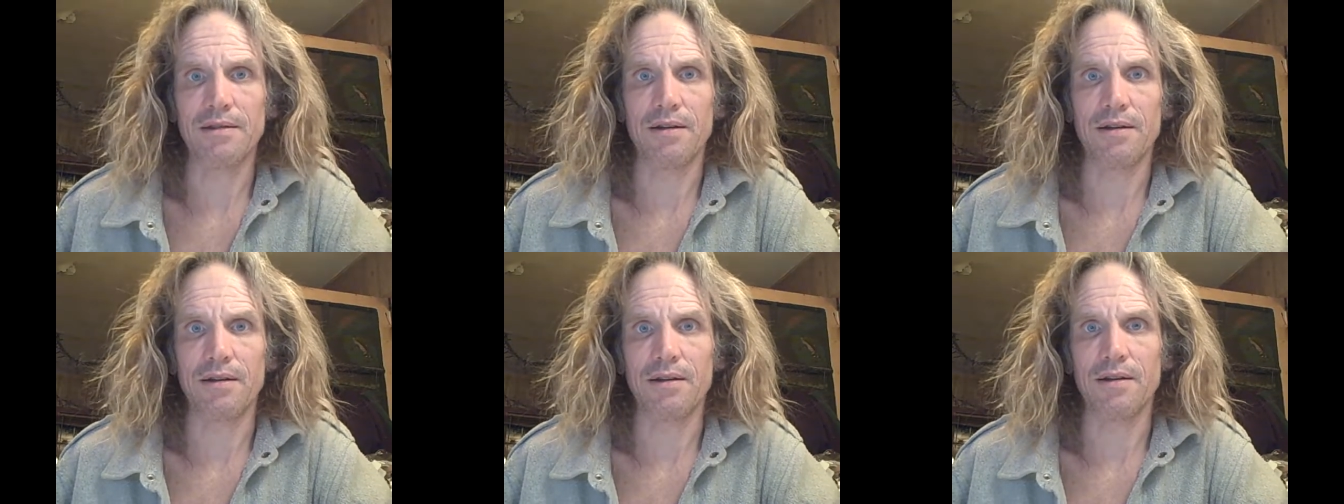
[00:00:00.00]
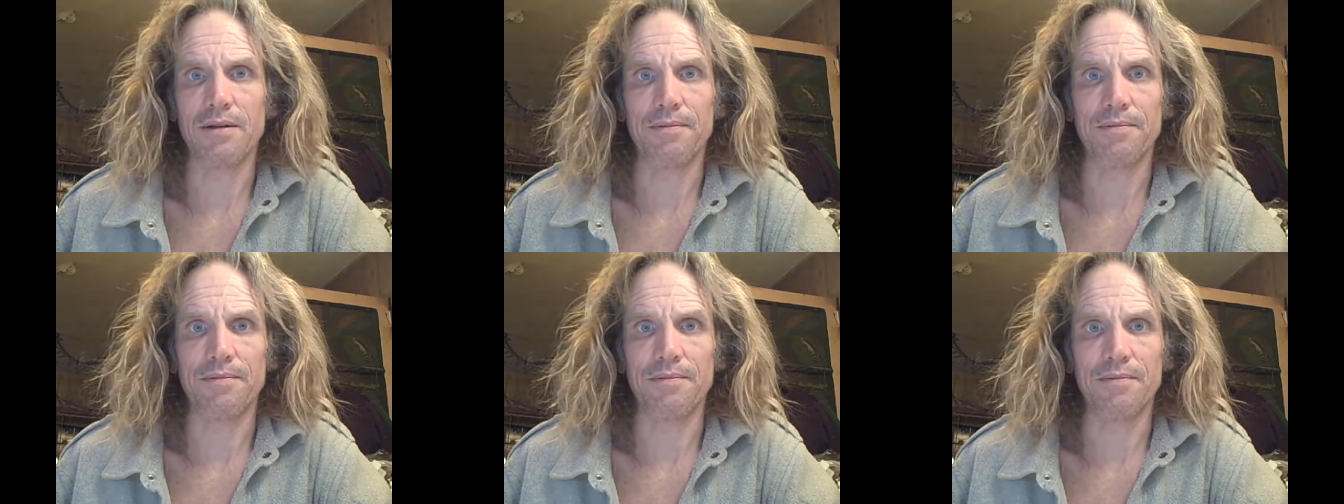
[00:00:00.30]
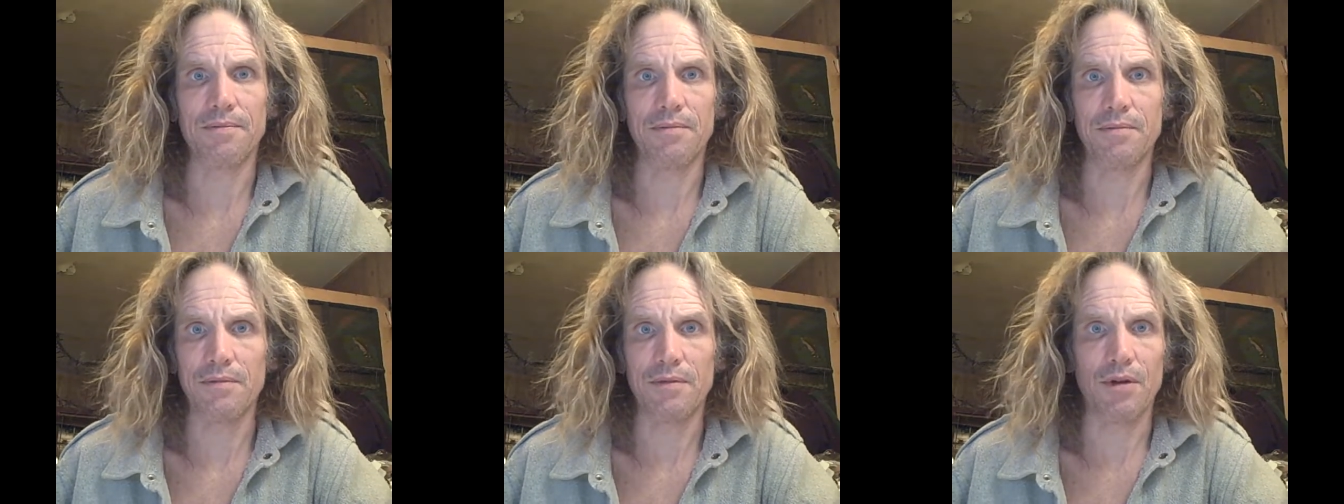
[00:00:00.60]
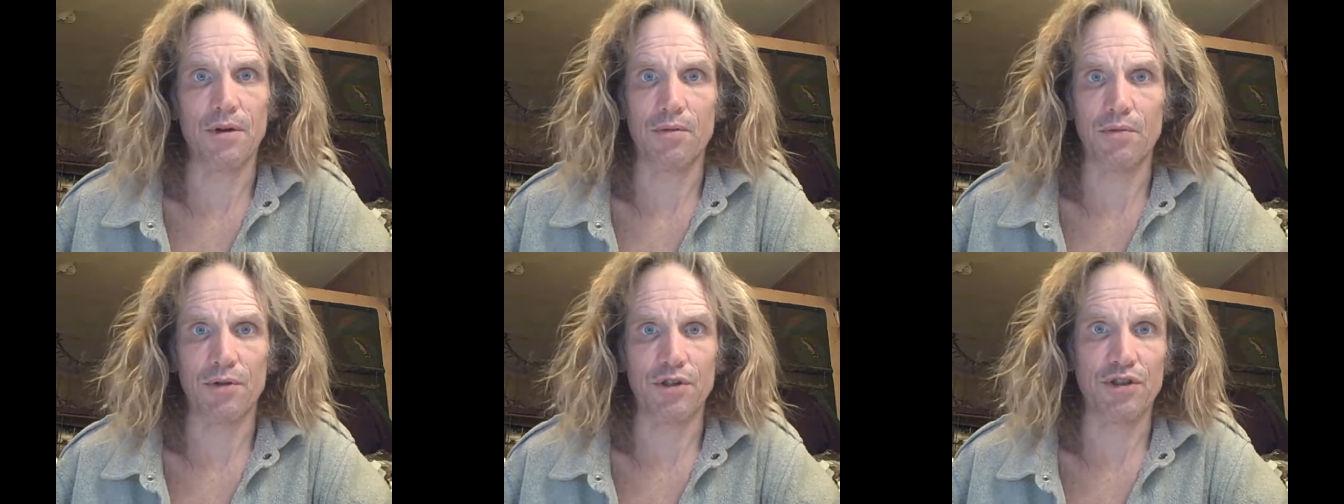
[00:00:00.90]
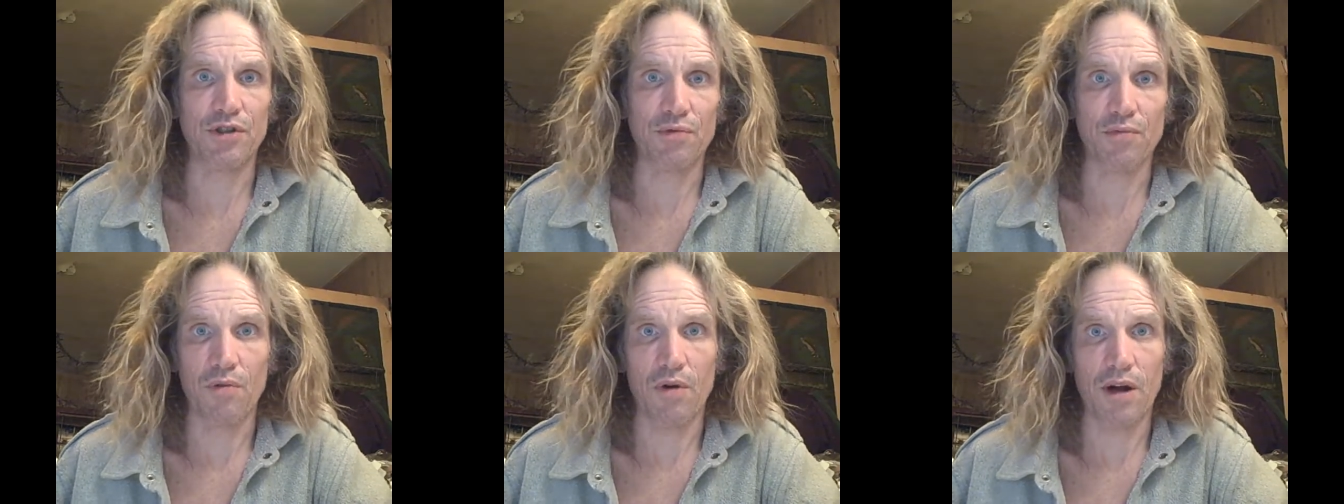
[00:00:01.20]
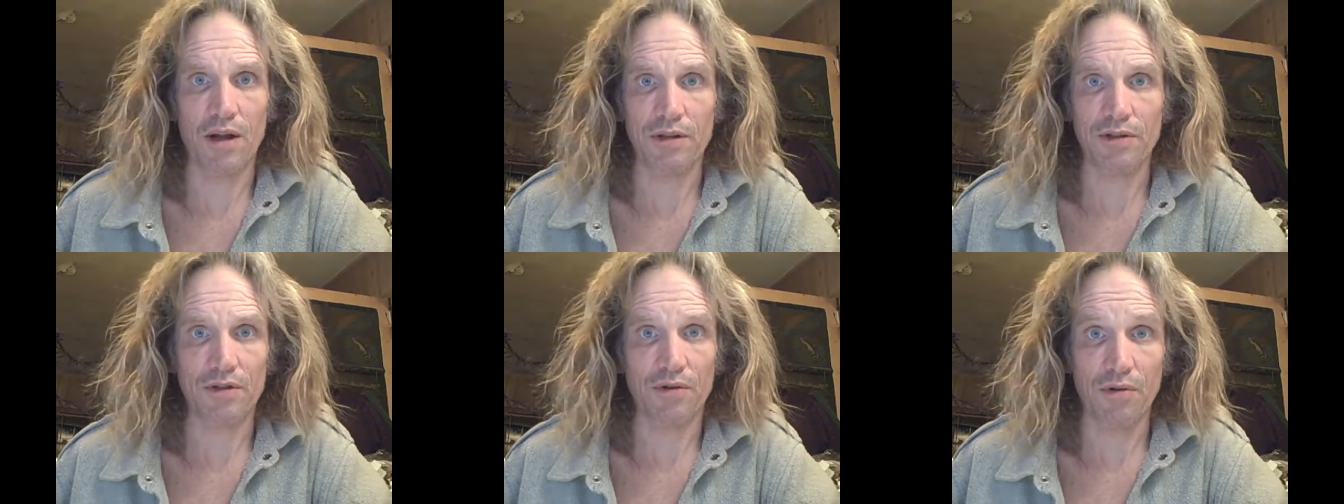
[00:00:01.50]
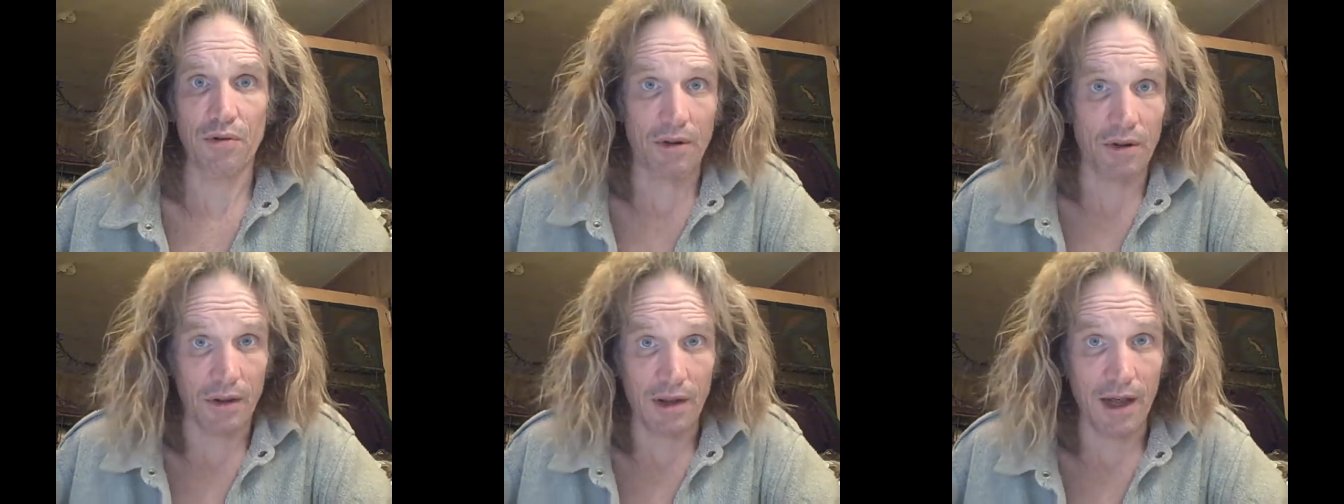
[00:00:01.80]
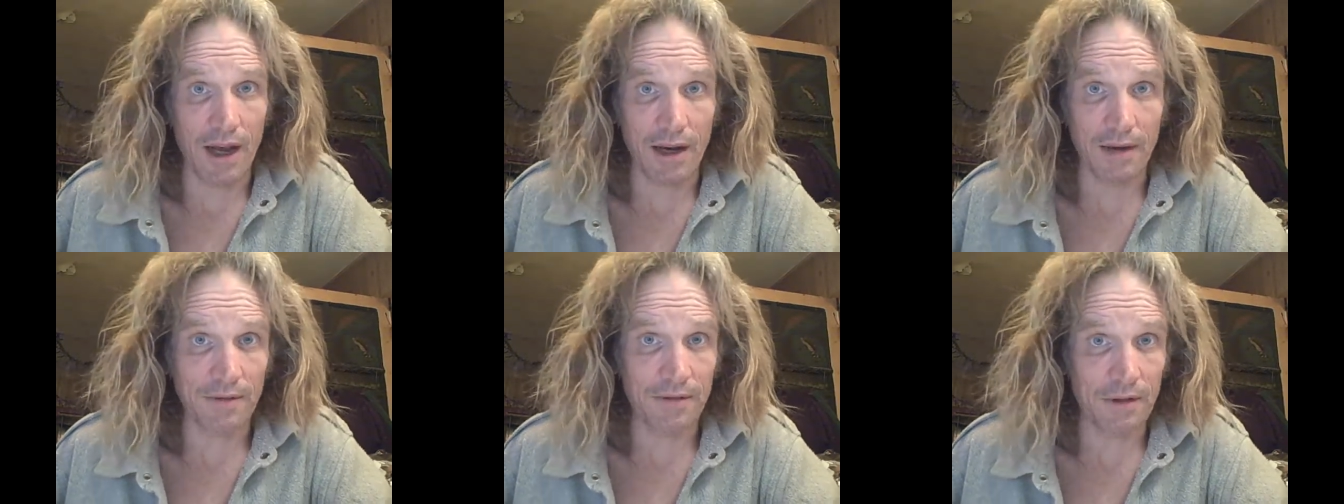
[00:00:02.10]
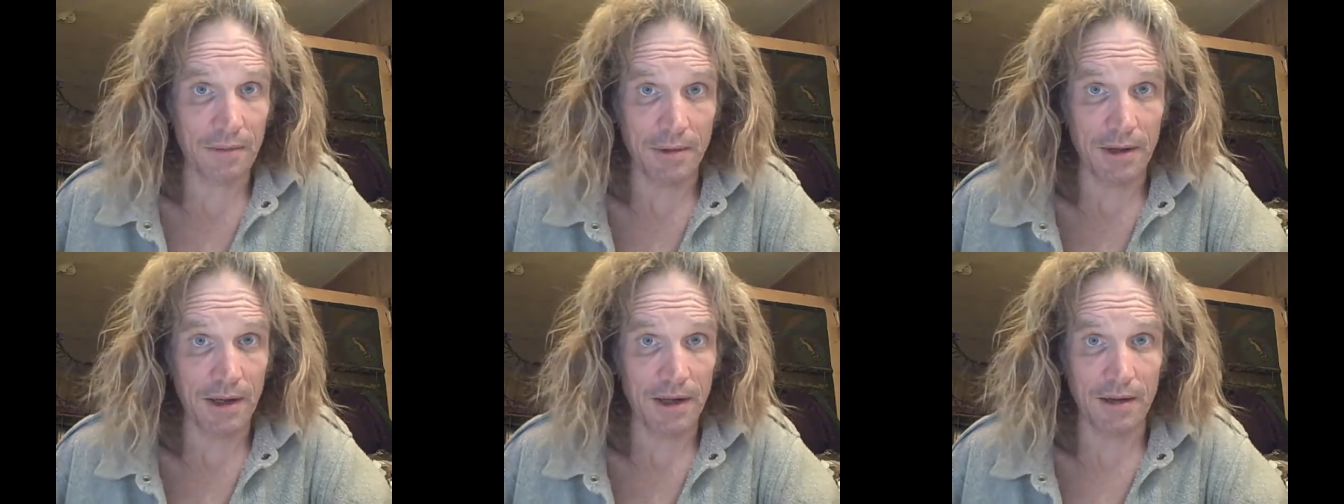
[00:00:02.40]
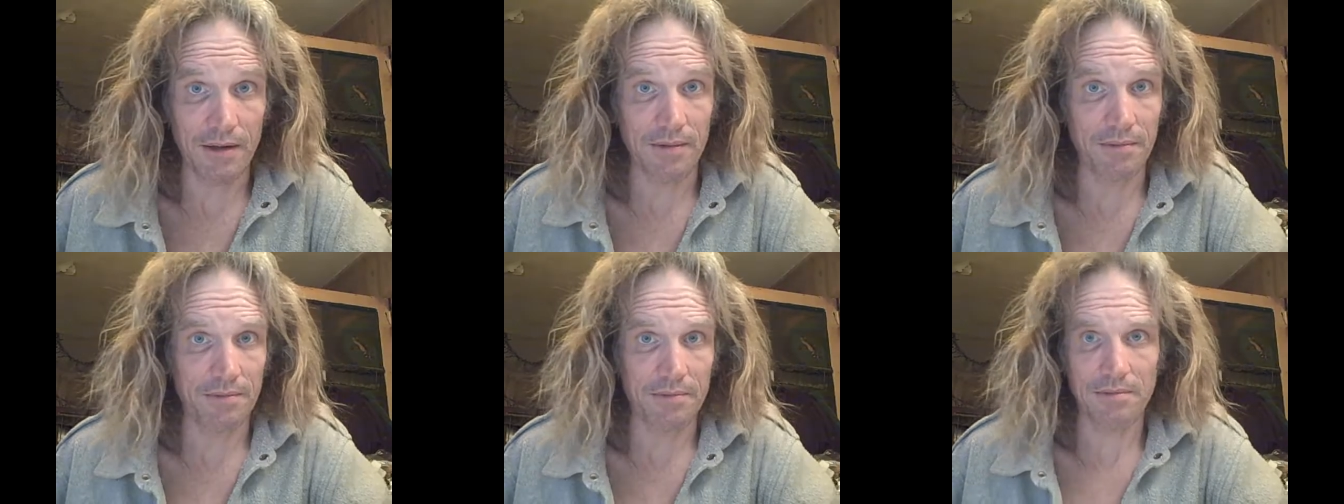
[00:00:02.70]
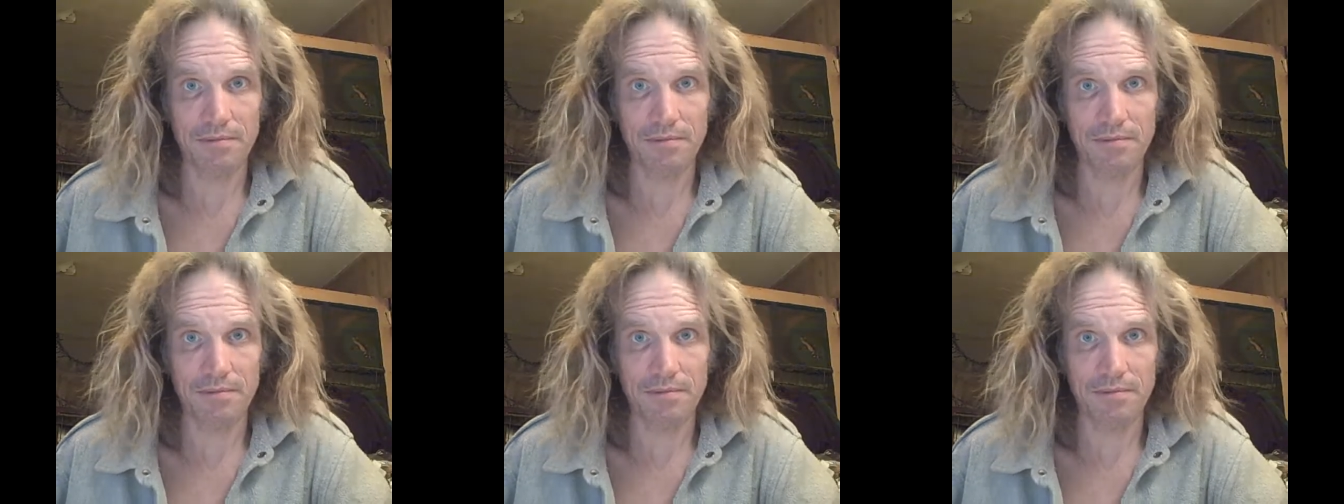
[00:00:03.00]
would you want your life to be